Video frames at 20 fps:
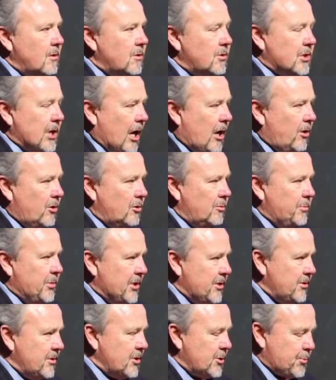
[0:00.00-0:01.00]
sound
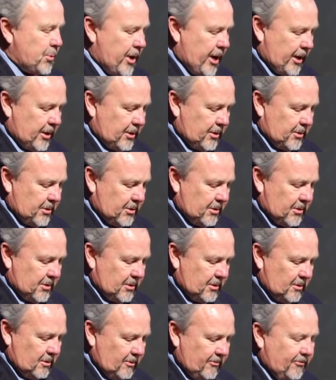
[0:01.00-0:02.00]
business
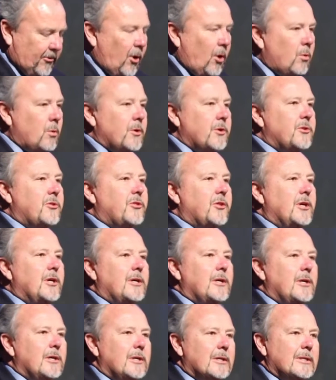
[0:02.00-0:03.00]
practices,
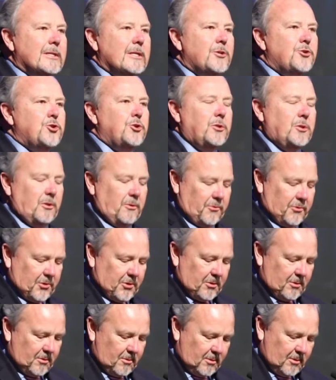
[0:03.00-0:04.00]
forward-thinking
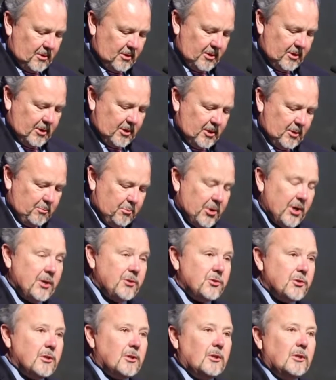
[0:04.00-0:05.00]
initiatives.
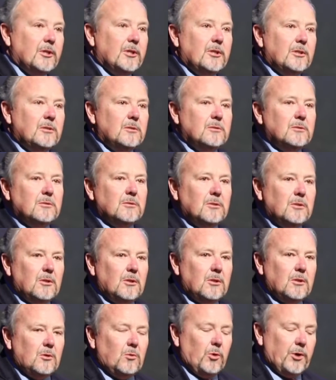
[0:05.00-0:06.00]
Basically,
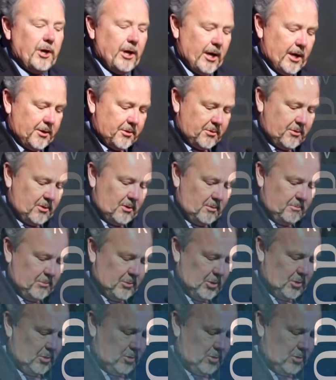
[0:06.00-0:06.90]
we ask them,